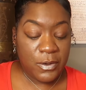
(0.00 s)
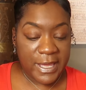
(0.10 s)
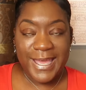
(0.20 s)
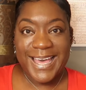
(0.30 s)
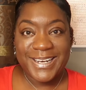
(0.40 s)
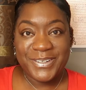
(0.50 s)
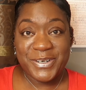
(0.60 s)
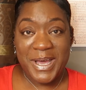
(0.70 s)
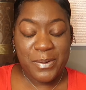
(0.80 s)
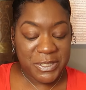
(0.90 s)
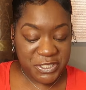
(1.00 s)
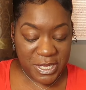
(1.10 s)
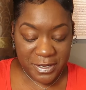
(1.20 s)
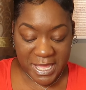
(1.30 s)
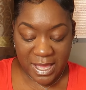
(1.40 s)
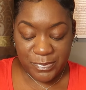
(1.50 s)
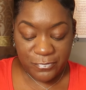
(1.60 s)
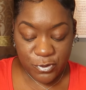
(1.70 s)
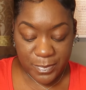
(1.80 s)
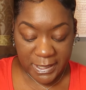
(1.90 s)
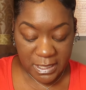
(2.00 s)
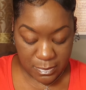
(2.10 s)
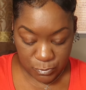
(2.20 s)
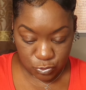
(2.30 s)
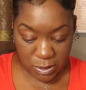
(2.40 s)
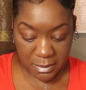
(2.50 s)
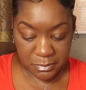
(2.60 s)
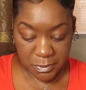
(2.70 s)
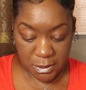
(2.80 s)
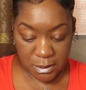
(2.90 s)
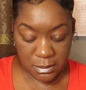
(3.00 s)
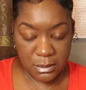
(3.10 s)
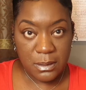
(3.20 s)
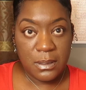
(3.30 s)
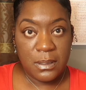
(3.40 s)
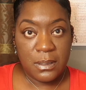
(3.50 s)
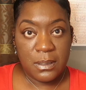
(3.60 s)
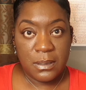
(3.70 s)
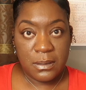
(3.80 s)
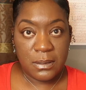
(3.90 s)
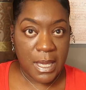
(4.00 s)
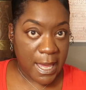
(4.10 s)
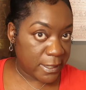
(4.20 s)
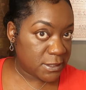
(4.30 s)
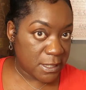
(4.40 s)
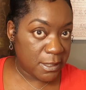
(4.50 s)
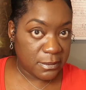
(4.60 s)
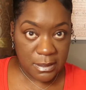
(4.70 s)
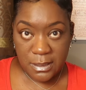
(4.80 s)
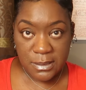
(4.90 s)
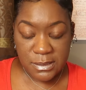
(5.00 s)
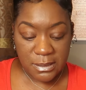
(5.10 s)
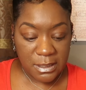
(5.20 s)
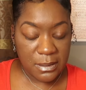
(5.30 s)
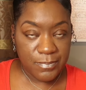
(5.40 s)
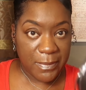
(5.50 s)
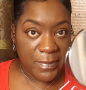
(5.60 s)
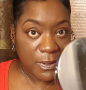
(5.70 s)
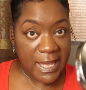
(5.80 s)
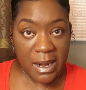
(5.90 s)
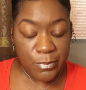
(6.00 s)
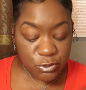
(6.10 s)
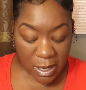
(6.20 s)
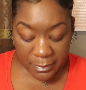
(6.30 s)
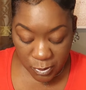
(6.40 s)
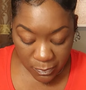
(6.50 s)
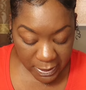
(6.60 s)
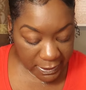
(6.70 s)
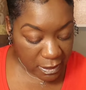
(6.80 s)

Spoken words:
Okay, I don't know how much y'all got before my camera dropped, but I said this, and then my camera dropped on my